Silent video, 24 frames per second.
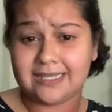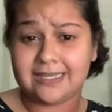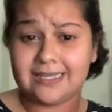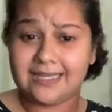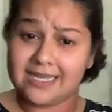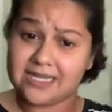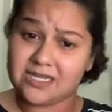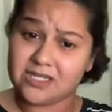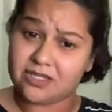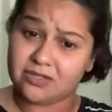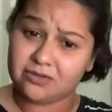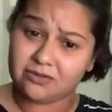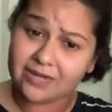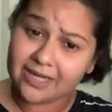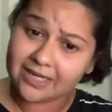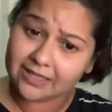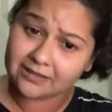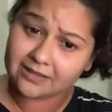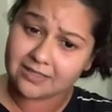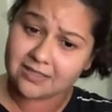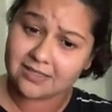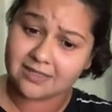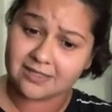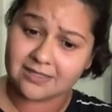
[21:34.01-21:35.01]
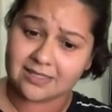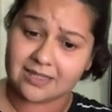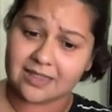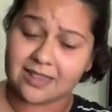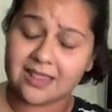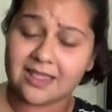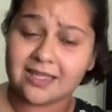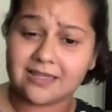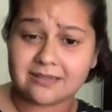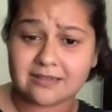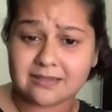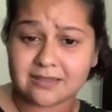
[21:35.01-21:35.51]
and directors and
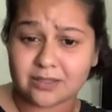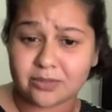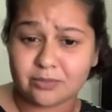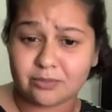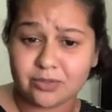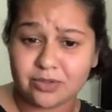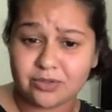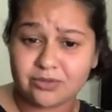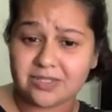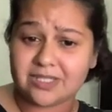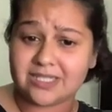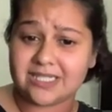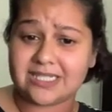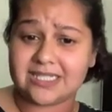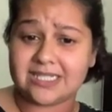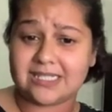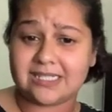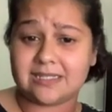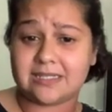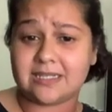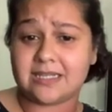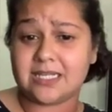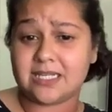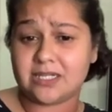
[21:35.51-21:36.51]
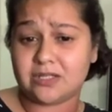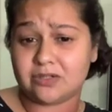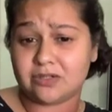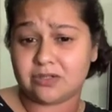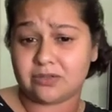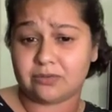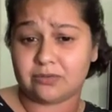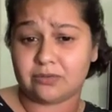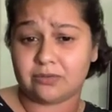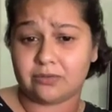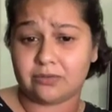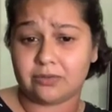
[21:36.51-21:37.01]
theatre communities need
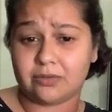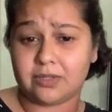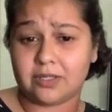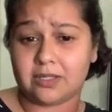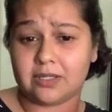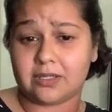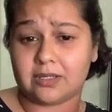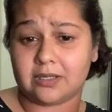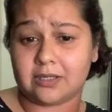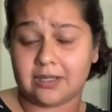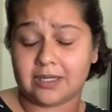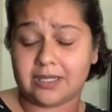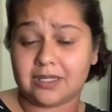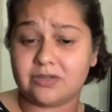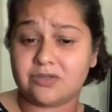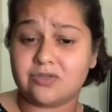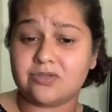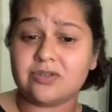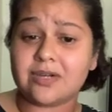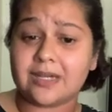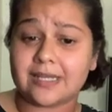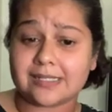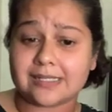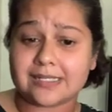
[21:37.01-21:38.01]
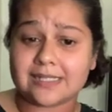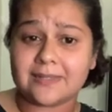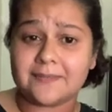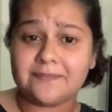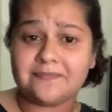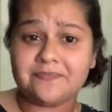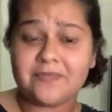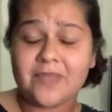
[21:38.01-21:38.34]
to address.